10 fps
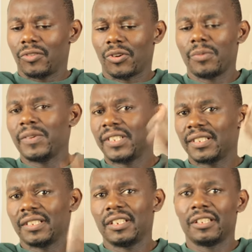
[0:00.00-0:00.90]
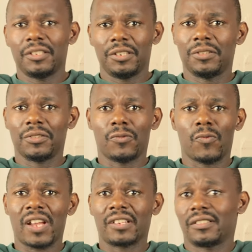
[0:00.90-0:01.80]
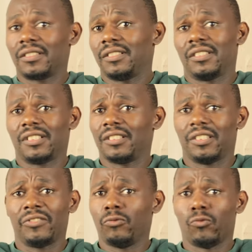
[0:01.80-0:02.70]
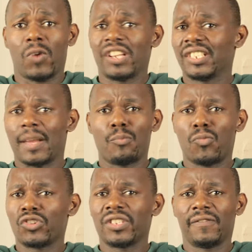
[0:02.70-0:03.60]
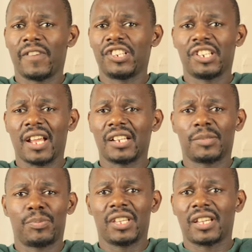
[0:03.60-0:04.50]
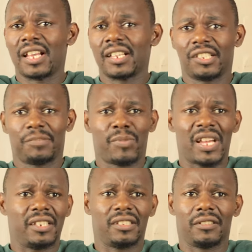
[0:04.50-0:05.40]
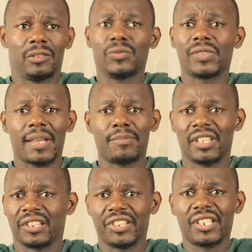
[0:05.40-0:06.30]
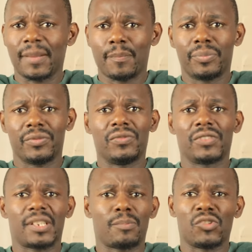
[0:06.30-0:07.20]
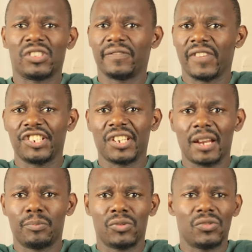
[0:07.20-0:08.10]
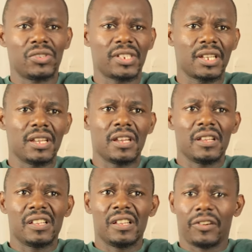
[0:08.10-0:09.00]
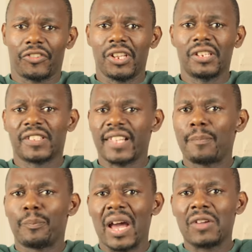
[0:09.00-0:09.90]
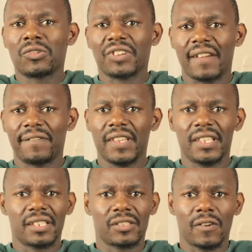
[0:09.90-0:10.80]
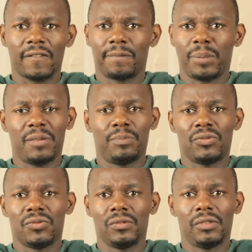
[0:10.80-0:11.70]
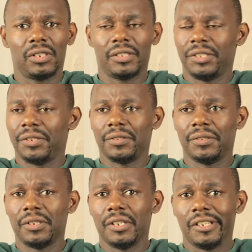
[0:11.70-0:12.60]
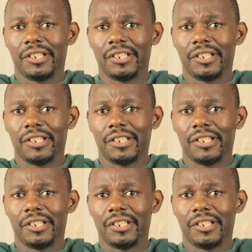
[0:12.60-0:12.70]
Robinson, you know, watch some motivational speakers, but do something. Read some books, some motivational books, read some biographies of people, you know.